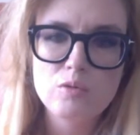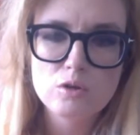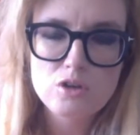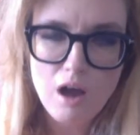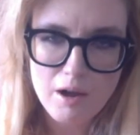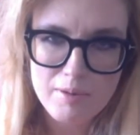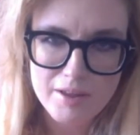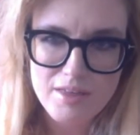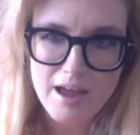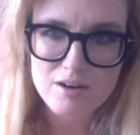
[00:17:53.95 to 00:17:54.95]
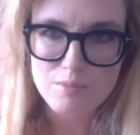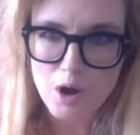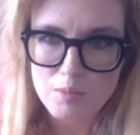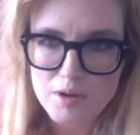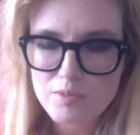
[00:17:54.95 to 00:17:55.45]
And we'll talk about that in a
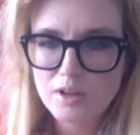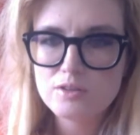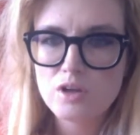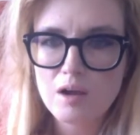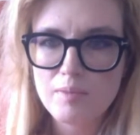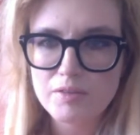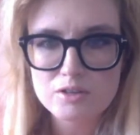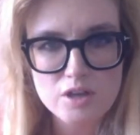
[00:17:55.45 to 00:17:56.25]
moment. But let's talk about the